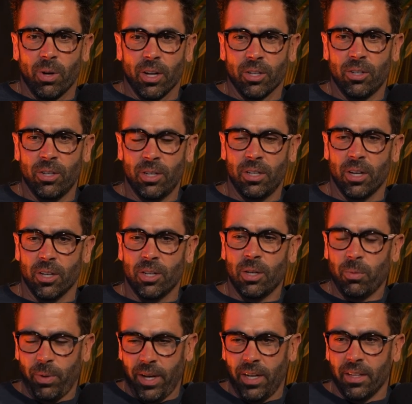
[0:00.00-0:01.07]

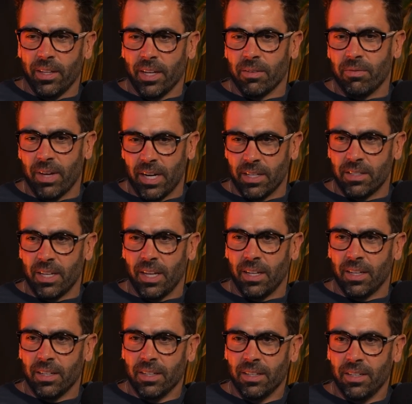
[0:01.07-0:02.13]
good way to like vet a
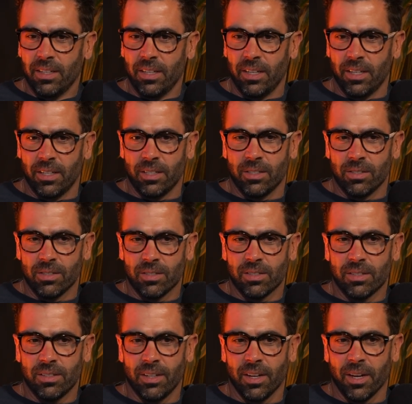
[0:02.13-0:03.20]
tenant
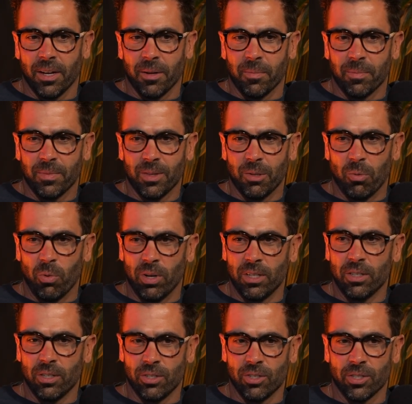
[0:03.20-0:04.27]
is
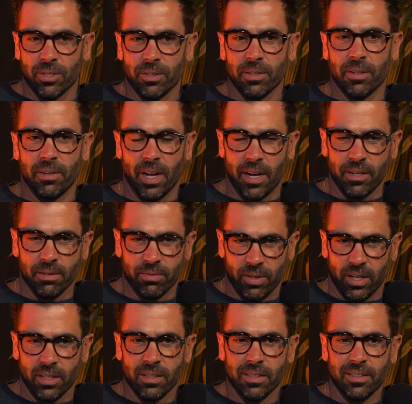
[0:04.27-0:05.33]
one, to ensure they're not your
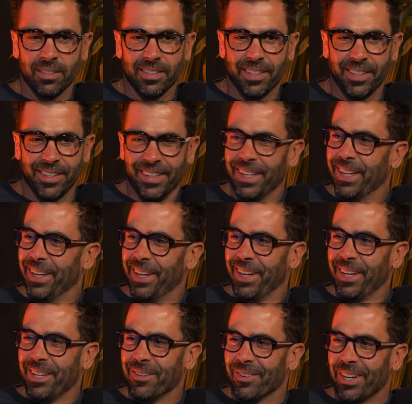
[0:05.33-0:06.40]
friend.
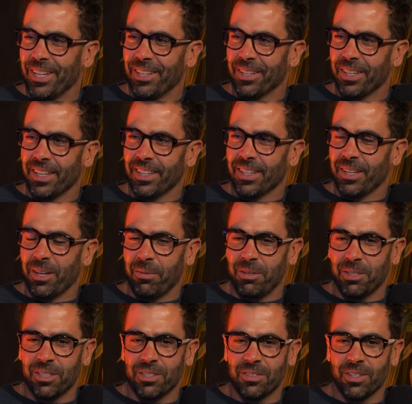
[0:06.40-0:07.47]
Right. Like, I
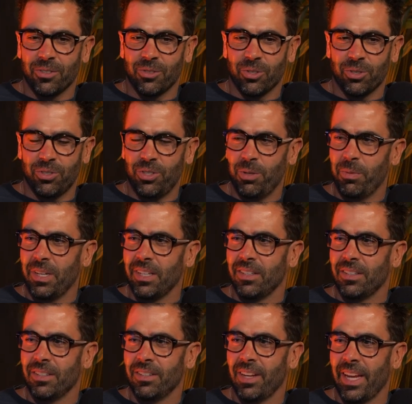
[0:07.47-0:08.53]
mean, because there's too
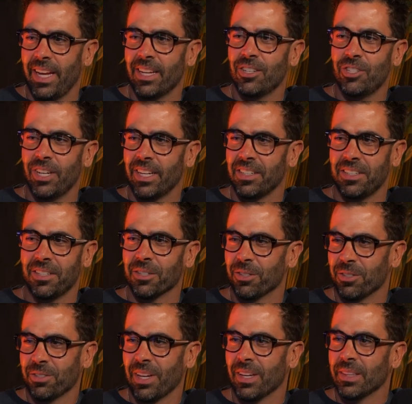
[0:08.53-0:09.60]
many handshake
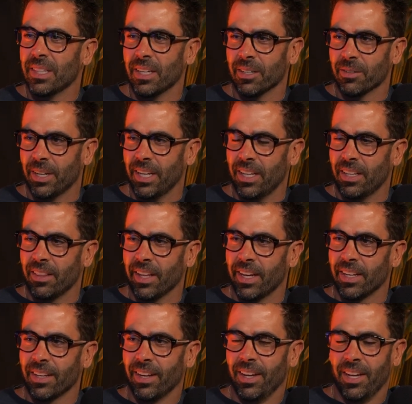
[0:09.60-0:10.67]
deals out there. Right. And
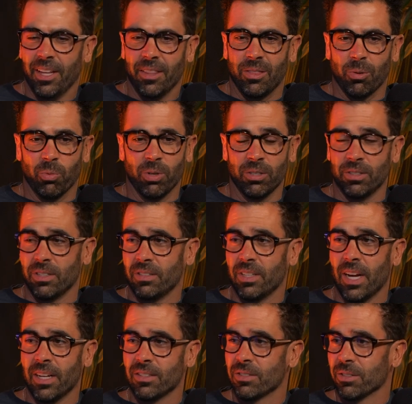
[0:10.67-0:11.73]
like the world is
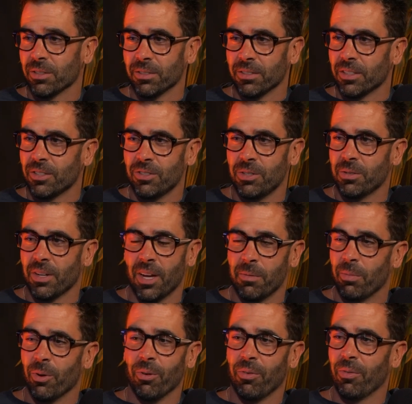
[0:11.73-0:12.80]
not certain, as you and I
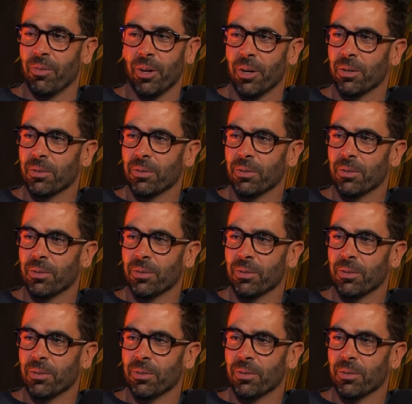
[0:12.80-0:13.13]
both know.